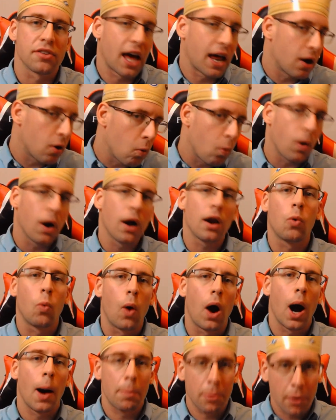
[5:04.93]
I don't want a
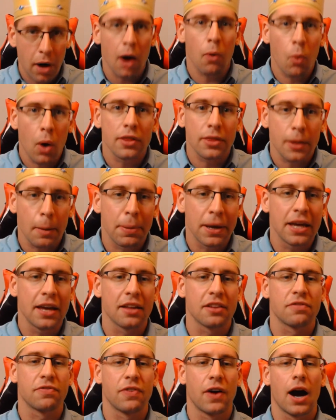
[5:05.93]
Whopper, I want the
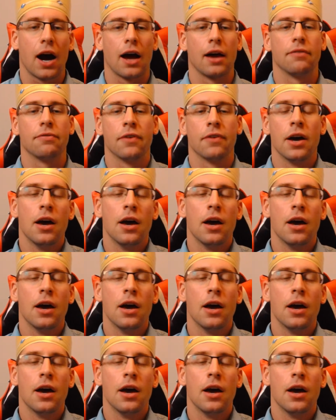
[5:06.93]
PS5.